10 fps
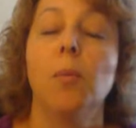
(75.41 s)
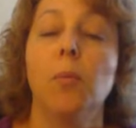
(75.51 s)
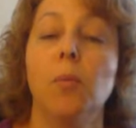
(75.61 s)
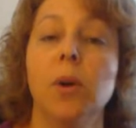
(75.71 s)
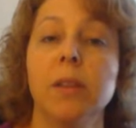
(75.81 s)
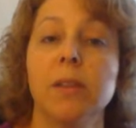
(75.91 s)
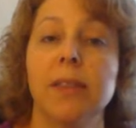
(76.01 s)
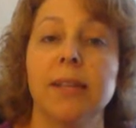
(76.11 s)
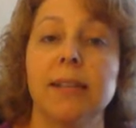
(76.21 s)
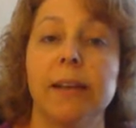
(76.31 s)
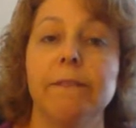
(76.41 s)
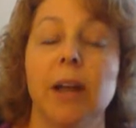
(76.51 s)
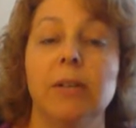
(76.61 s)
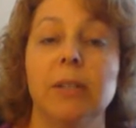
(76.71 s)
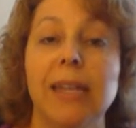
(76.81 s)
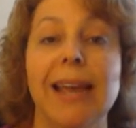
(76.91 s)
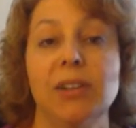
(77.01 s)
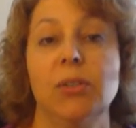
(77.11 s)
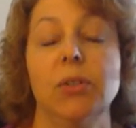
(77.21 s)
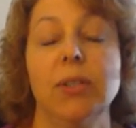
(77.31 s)
One of the things I found is
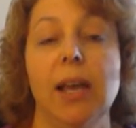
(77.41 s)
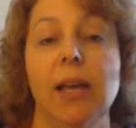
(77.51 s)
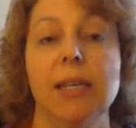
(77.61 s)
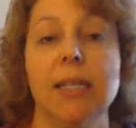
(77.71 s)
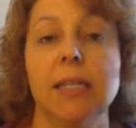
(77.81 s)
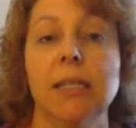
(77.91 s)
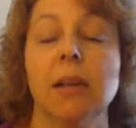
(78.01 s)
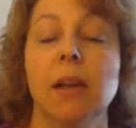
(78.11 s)
exercise.